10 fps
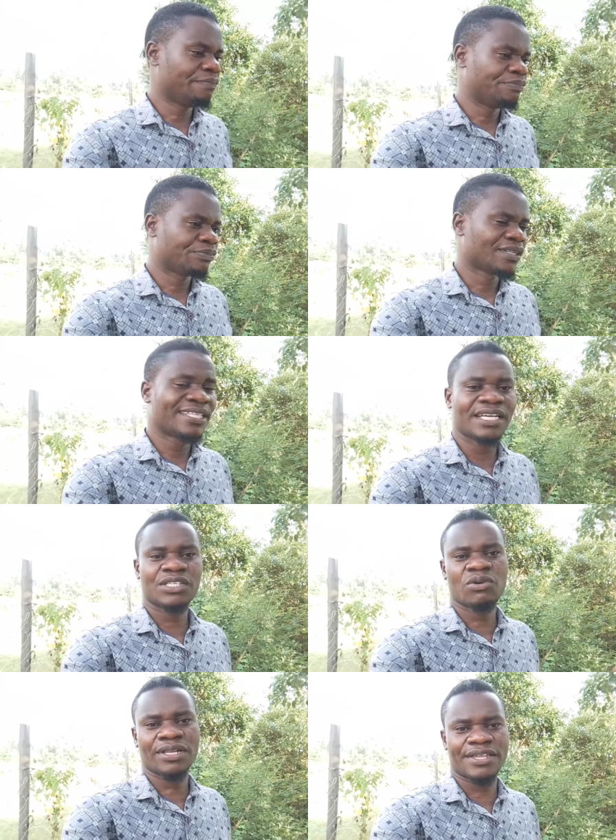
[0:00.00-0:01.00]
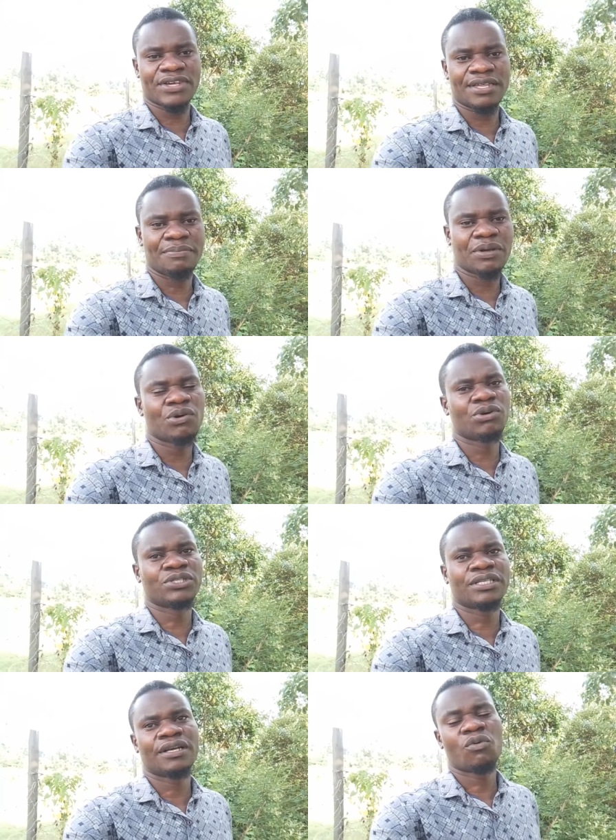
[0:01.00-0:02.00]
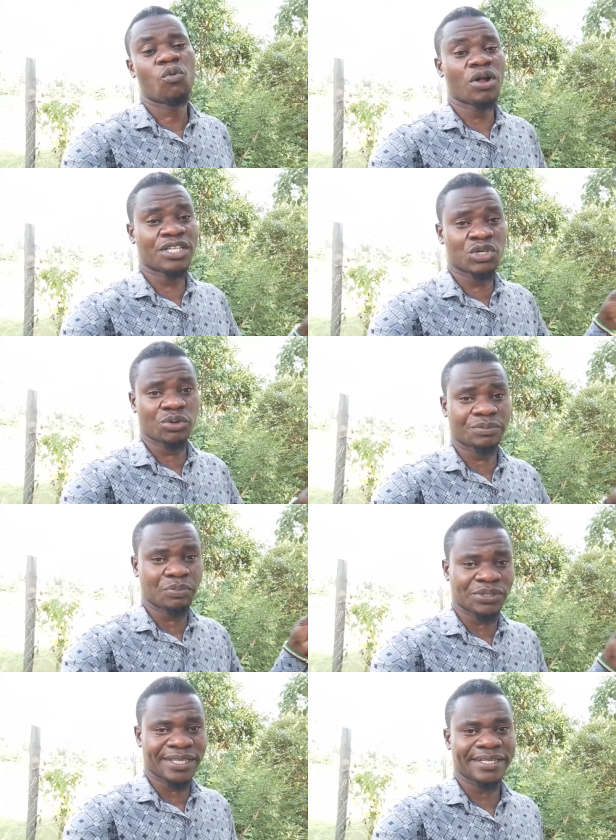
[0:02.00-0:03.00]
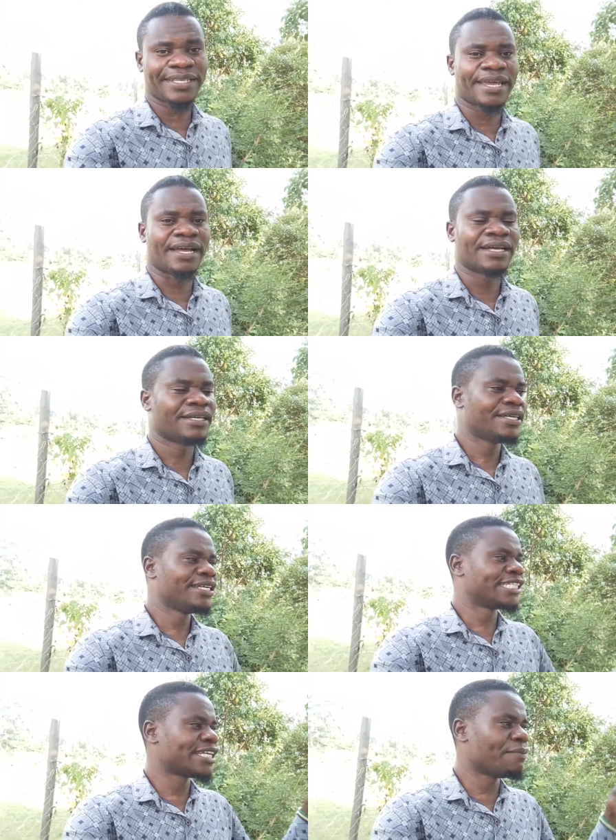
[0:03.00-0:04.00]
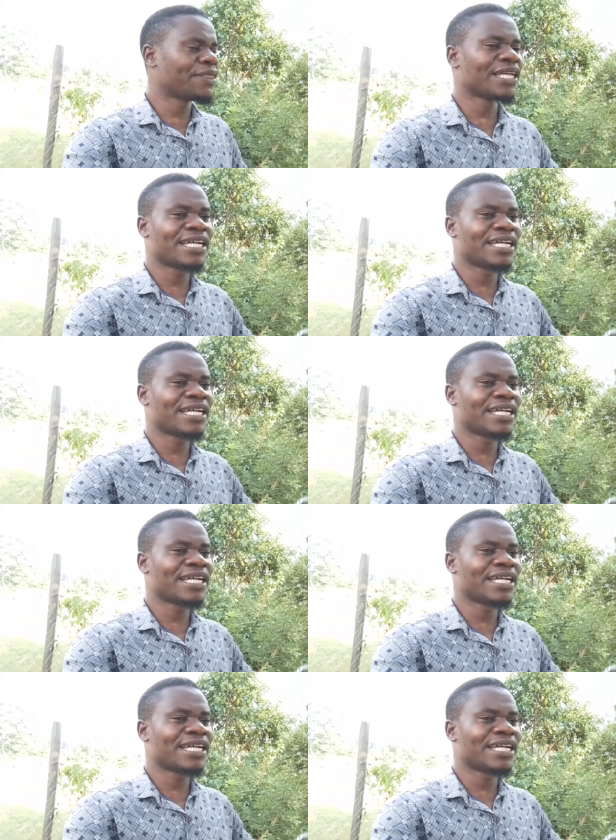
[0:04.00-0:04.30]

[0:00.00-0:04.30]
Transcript: things gonna change because what she was putting there is something that